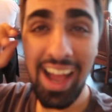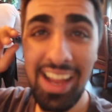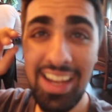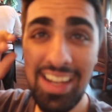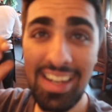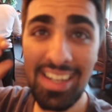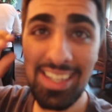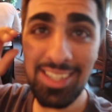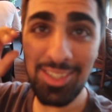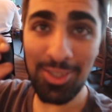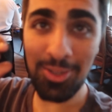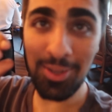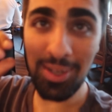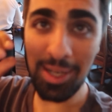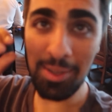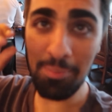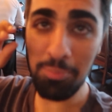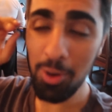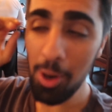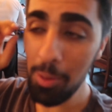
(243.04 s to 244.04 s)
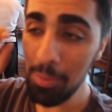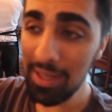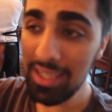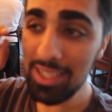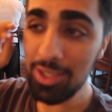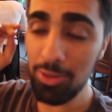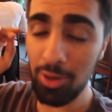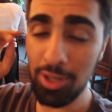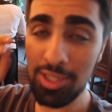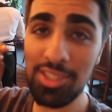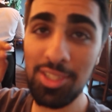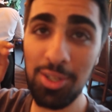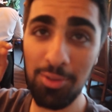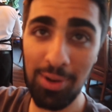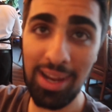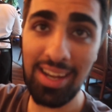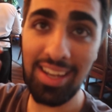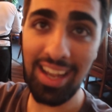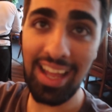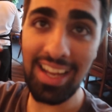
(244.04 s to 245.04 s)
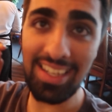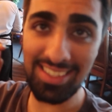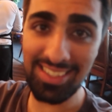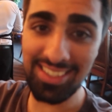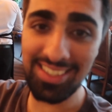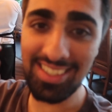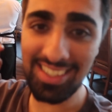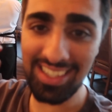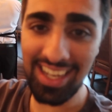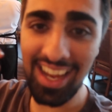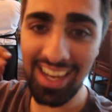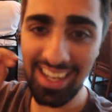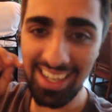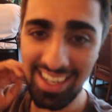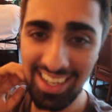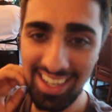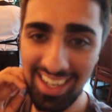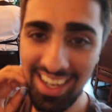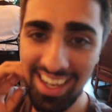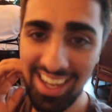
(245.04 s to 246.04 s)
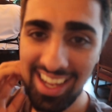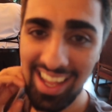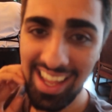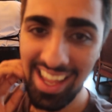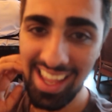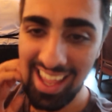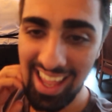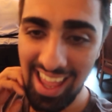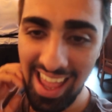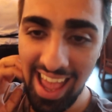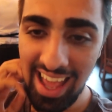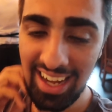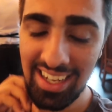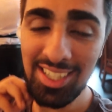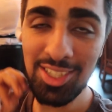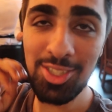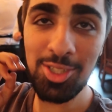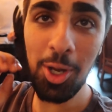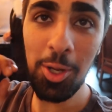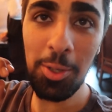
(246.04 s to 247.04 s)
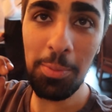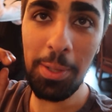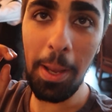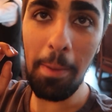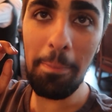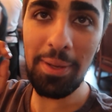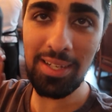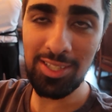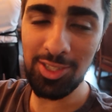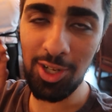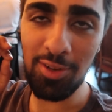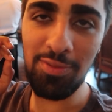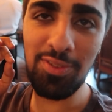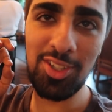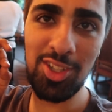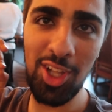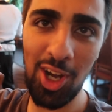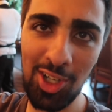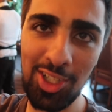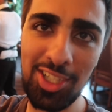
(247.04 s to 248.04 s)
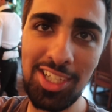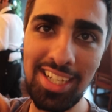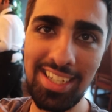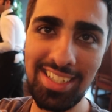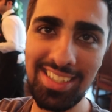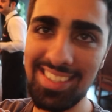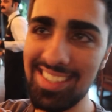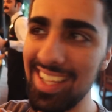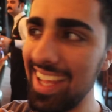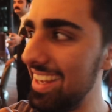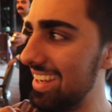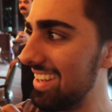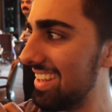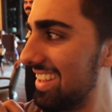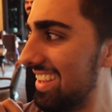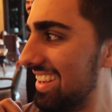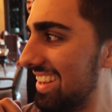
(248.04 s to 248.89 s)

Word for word: I literally probably crossed the red light just to get here and he showed me a picture of a donkey instead.